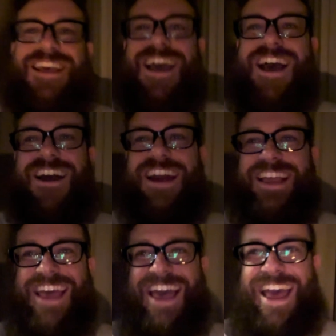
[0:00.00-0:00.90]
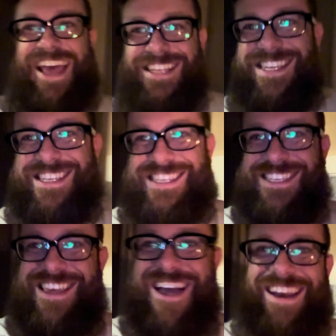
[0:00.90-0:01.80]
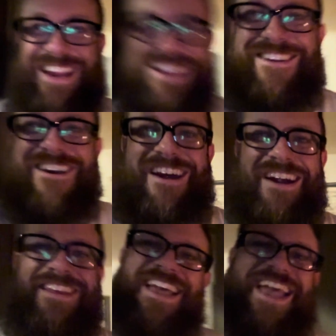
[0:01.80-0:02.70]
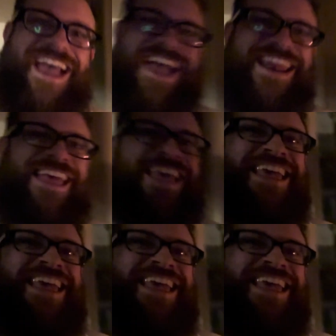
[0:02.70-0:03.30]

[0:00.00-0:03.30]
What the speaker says: All right, guys, it's gone and dark. I had to